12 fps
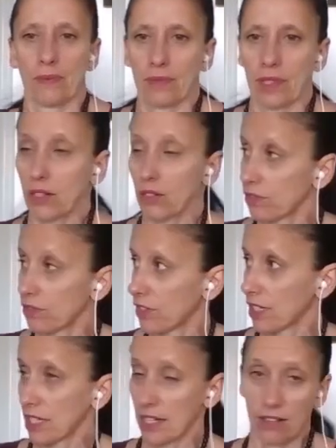I don't know if you
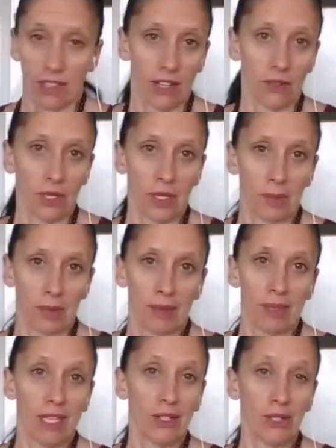can hear that noise, but I'm
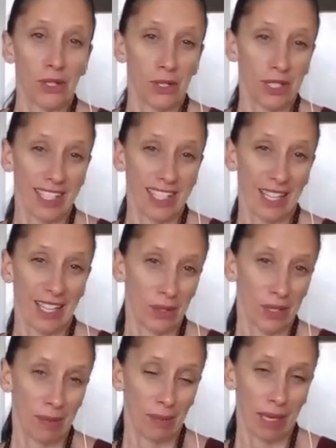here in Turks and Caicos.
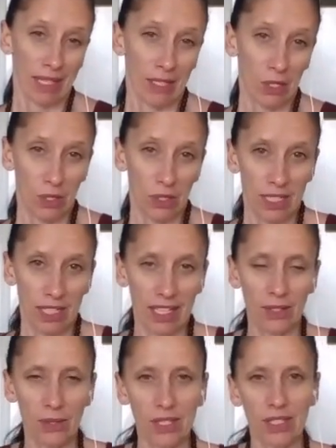I'm back in Turks and
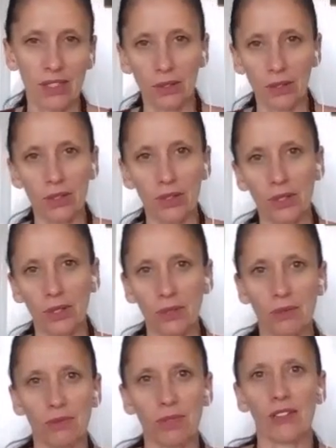Caicos, and they're
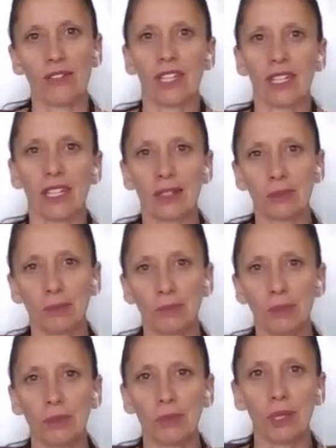renovating
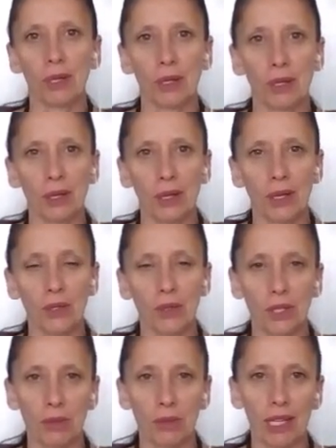a condo
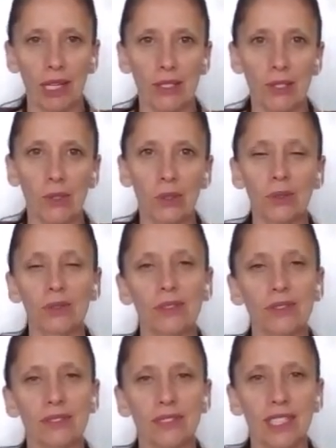nearby, so
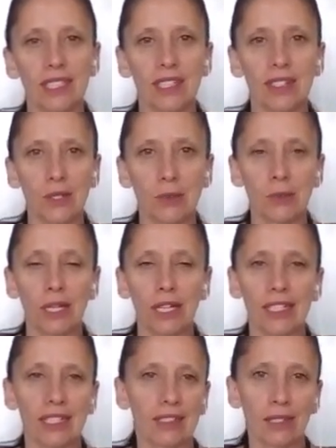you can hear some
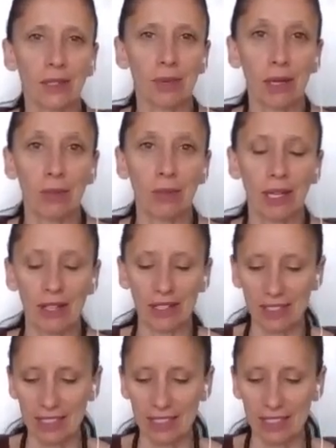grinding. You may or may not.